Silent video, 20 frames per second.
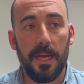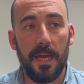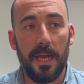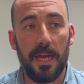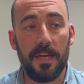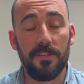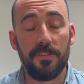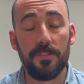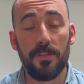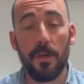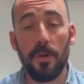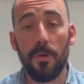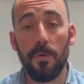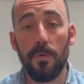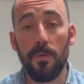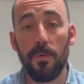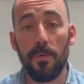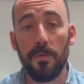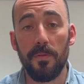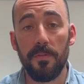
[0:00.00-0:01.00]
And
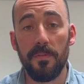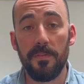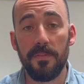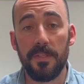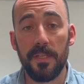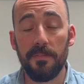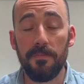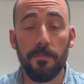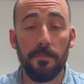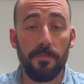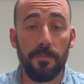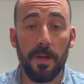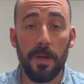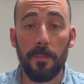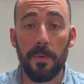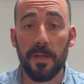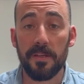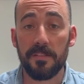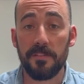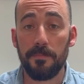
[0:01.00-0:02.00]
so different
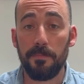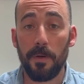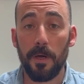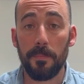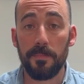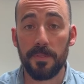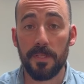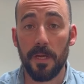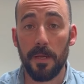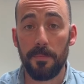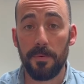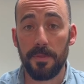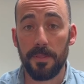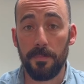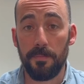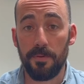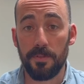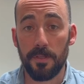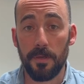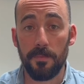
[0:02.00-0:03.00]
frameworks have popped up, and the
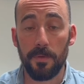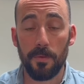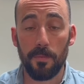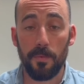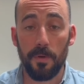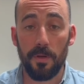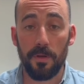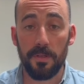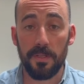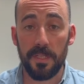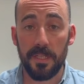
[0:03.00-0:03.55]
predominant one